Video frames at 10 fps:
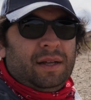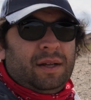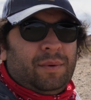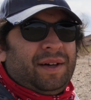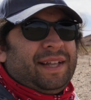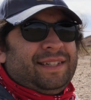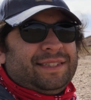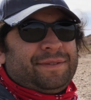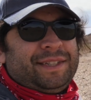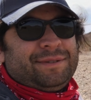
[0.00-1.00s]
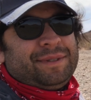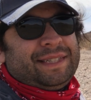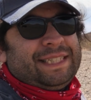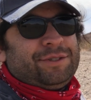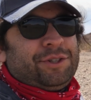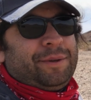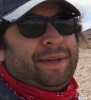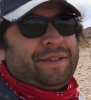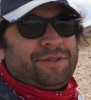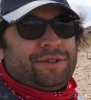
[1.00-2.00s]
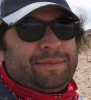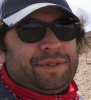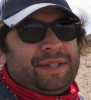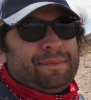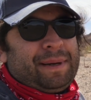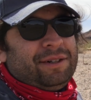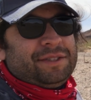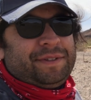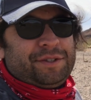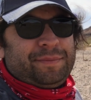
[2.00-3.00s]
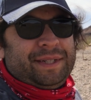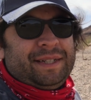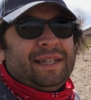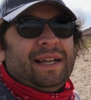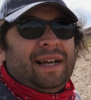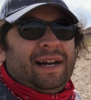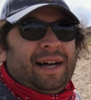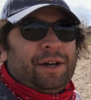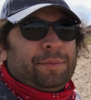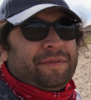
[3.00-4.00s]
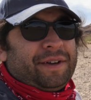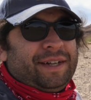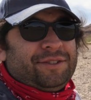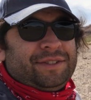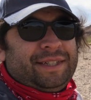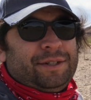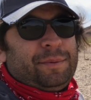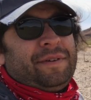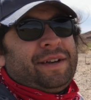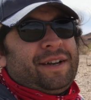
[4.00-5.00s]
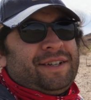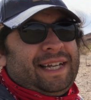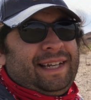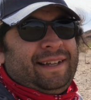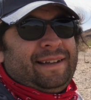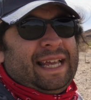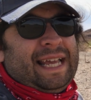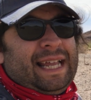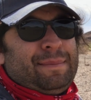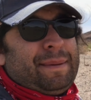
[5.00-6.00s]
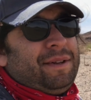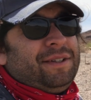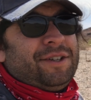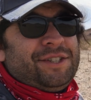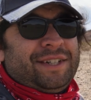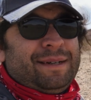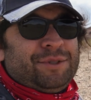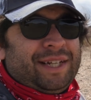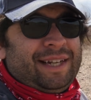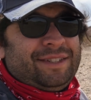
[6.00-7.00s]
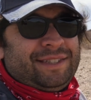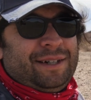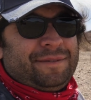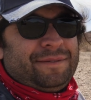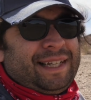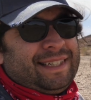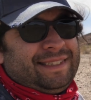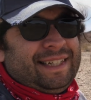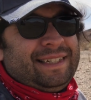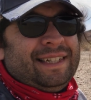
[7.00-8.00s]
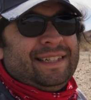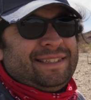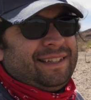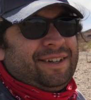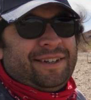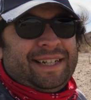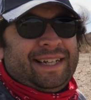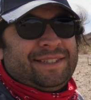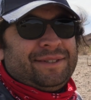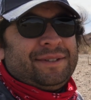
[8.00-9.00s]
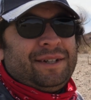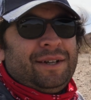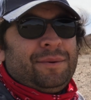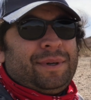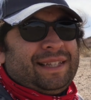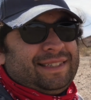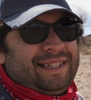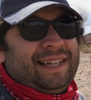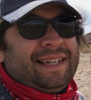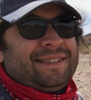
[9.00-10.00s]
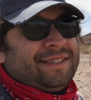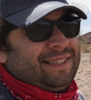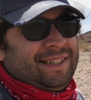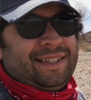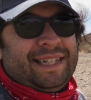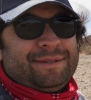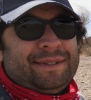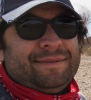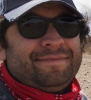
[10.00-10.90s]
Well, that does it for this one. Thanks for joining me on this trip to the Bouse Fisherman. I hope you found it interesting, hope you found it entertaining, and maybe it'll encourage you to come check it out yourself. Like I said, it's not that hard to get to. With that said, I guess I'll see you on the next one.